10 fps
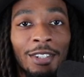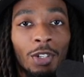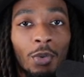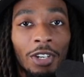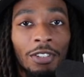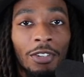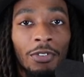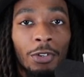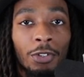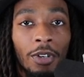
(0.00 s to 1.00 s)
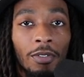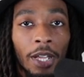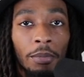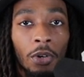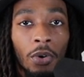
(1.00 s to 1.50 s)
So what is the future of
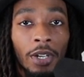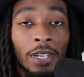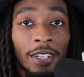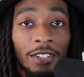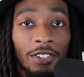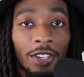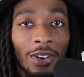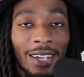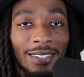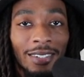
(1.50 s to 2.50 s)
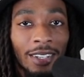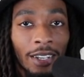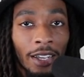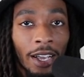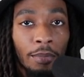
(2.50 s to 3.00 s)
ApeCoin? It still has a
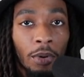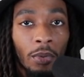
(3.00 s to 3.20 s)
ton of hype